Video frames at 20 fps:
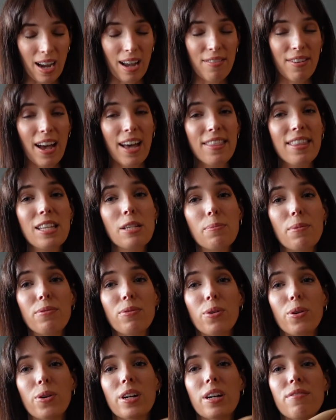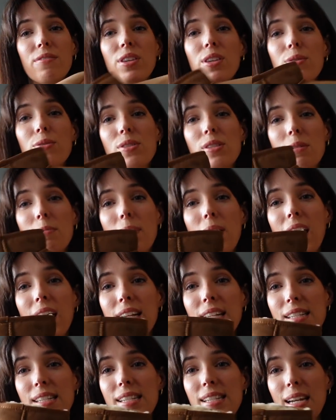I've had these before and have used them
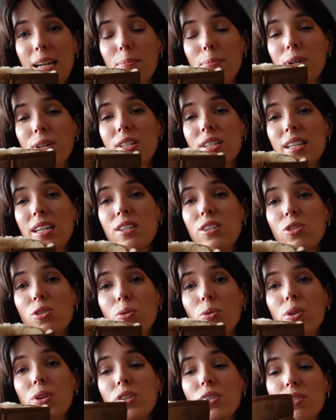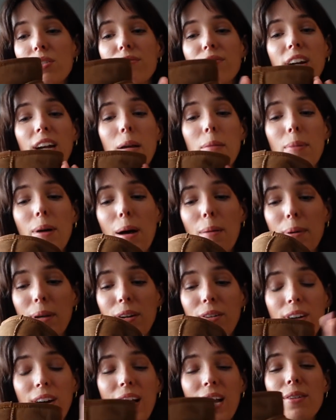as slippers indoors or for like bopping
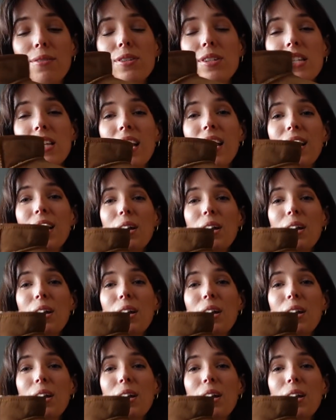around,